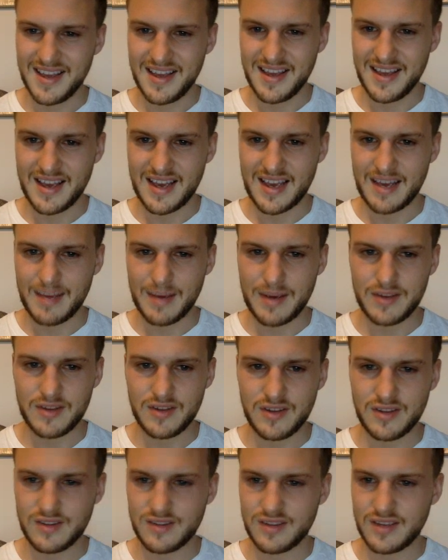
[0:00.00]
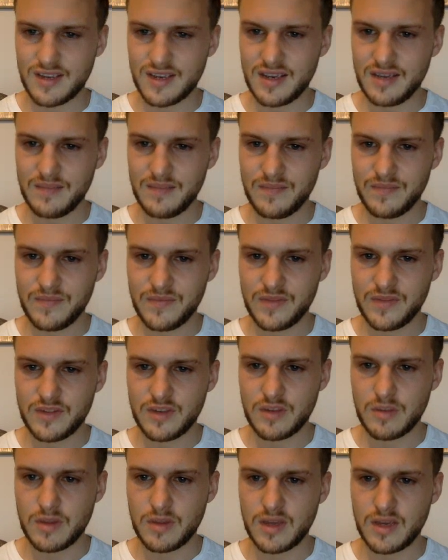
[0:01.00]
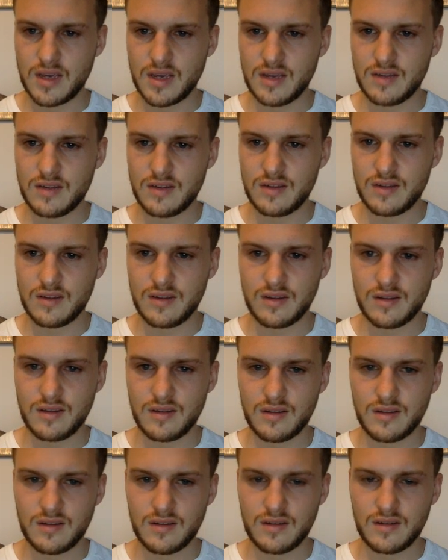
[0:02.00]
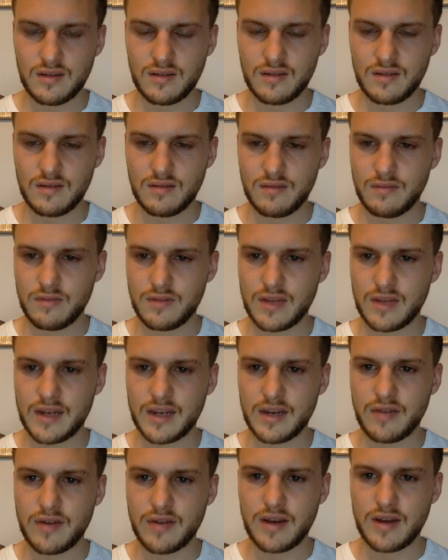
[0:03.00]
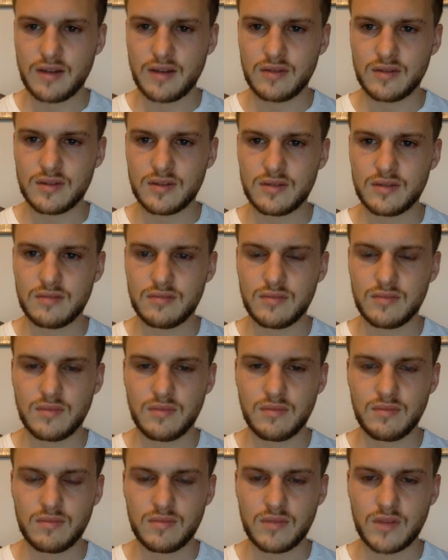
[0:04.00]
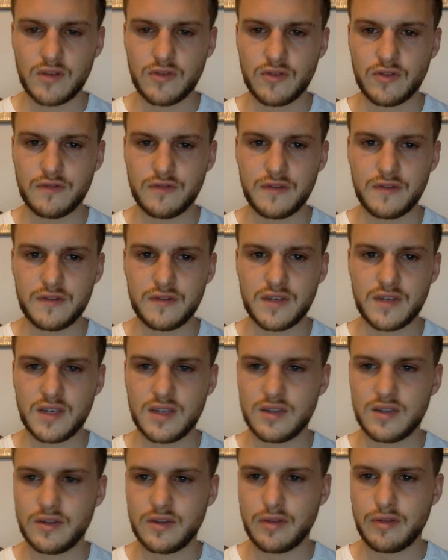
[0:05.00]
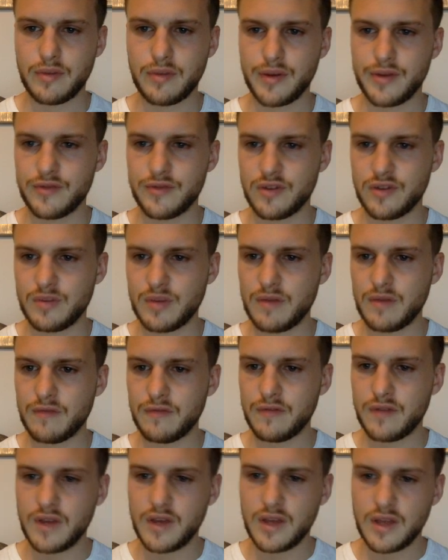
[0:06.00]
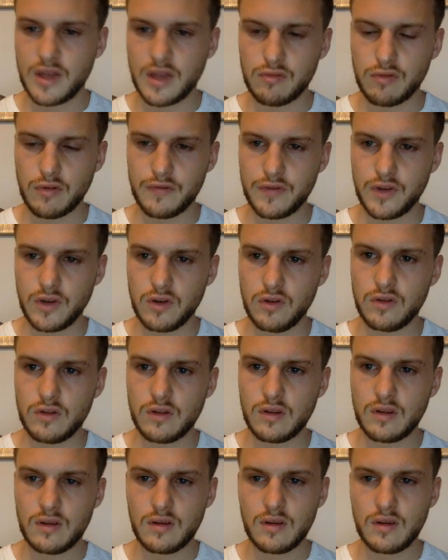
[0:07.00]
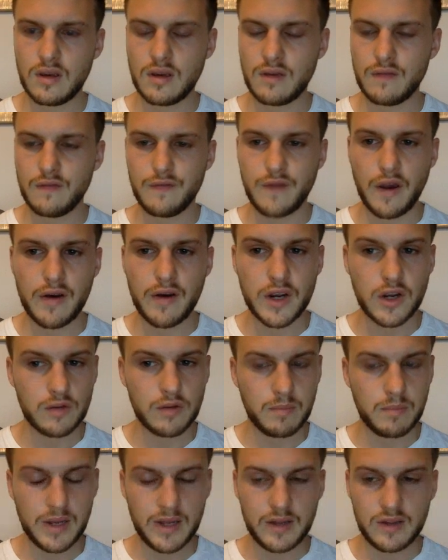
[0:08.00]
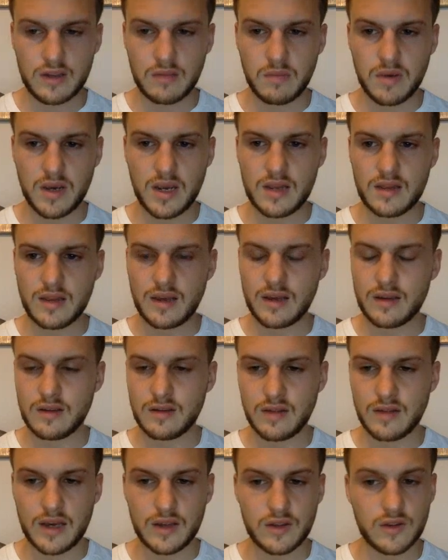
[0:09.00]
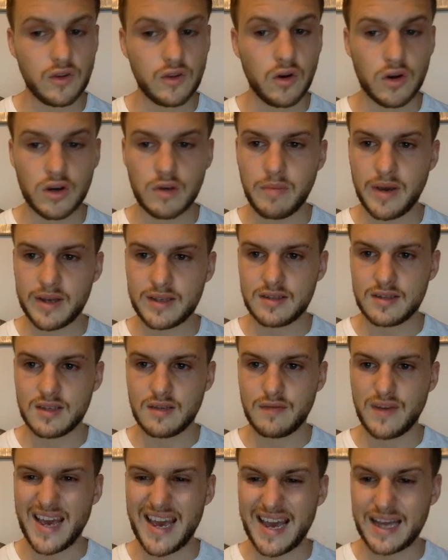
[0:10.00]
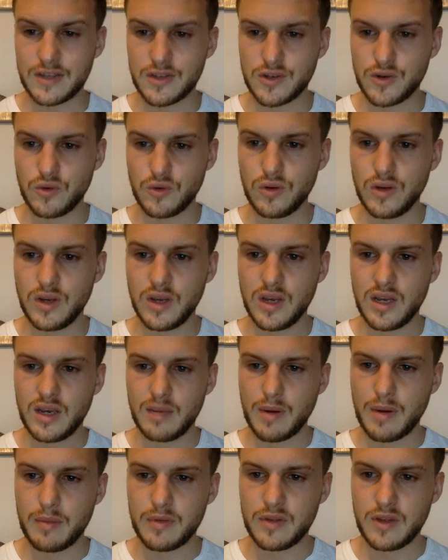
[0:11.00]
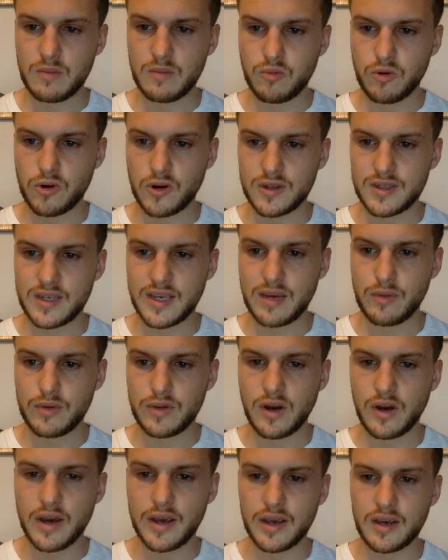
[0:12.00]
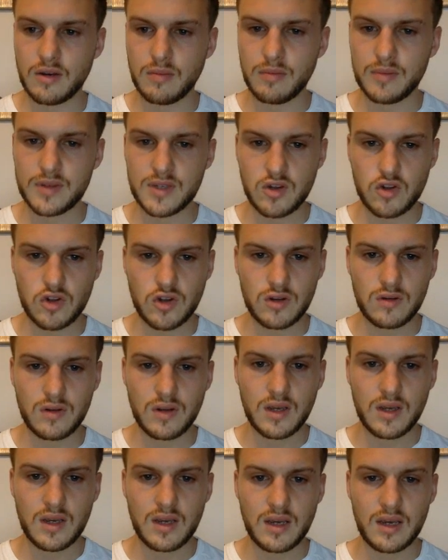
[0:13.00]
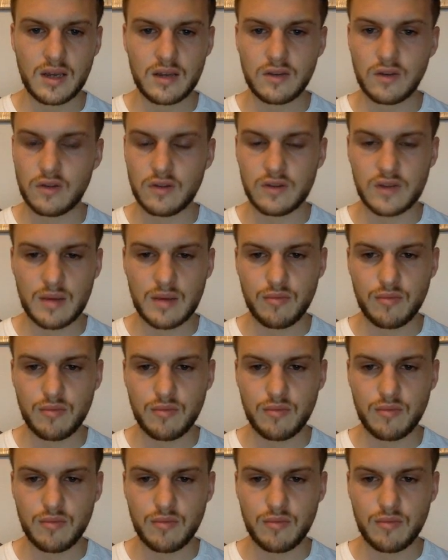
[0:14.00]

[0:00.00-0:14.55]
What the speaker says: But as you can see, some of these selling around 150 to 300 a month. The reviews, very good place to be in. That is not competitive at all. Remember, this product here with high competition is not the same